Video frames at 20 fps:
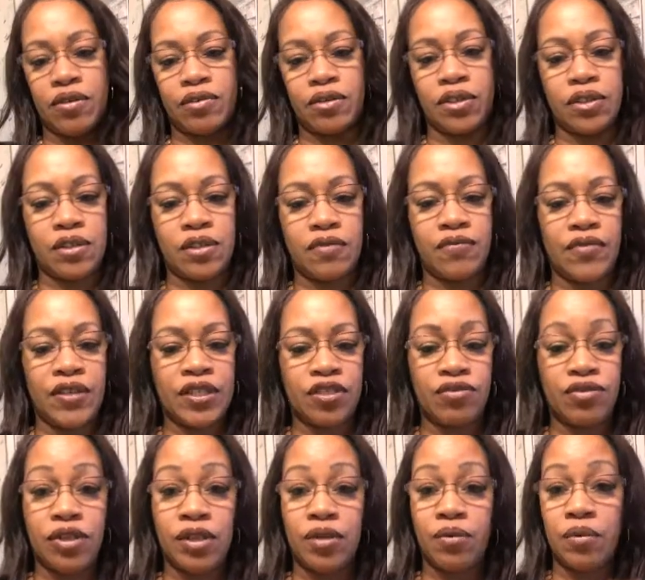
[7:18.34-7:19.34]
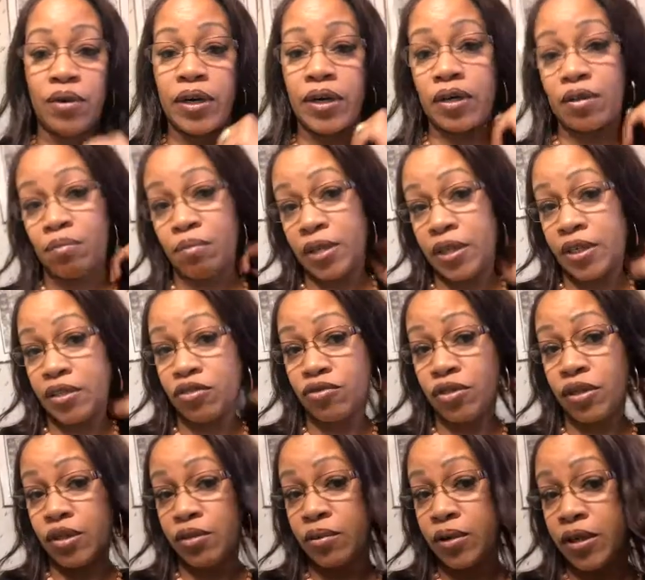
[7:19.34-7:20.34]
just fits really well, blends
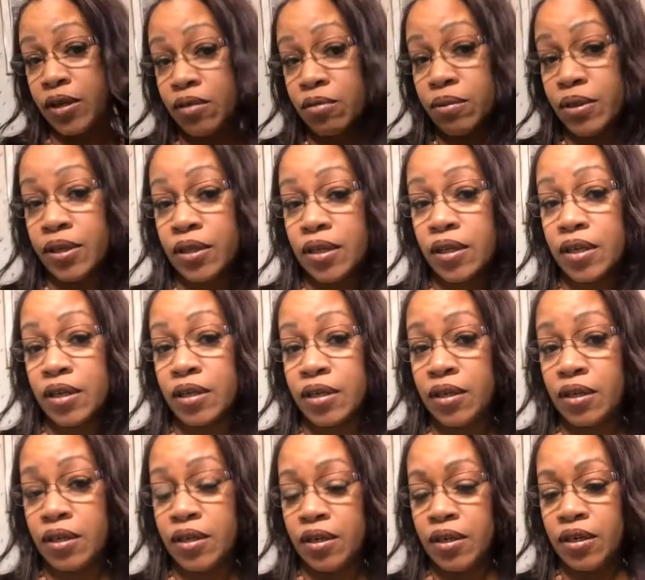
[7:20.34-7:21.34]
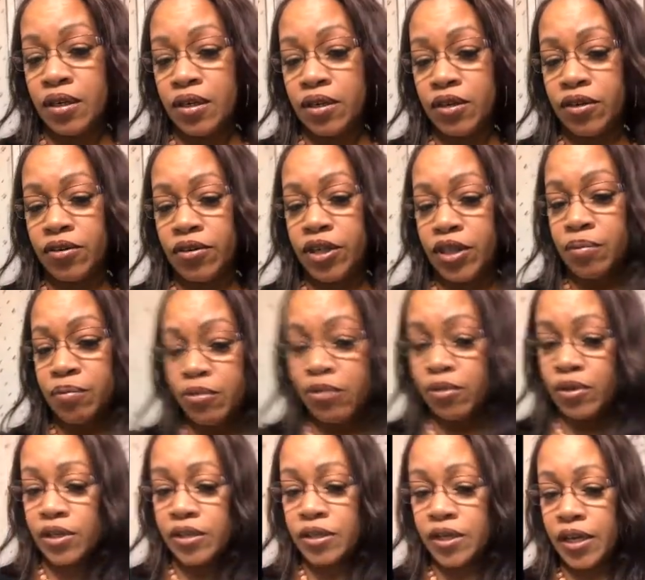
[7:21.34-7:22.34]
really well with her
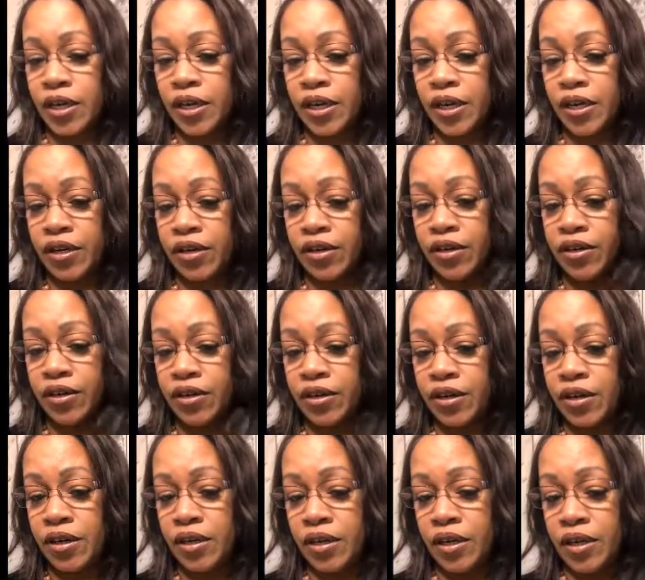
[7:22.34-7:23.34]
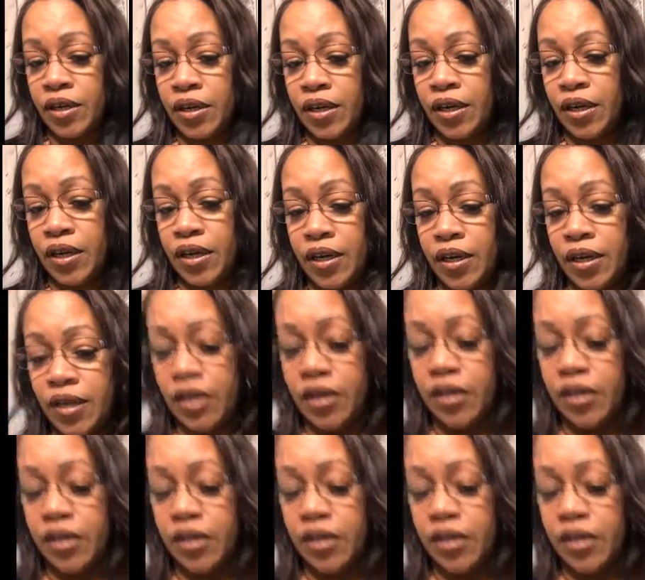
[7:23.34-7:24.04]
imports hair. And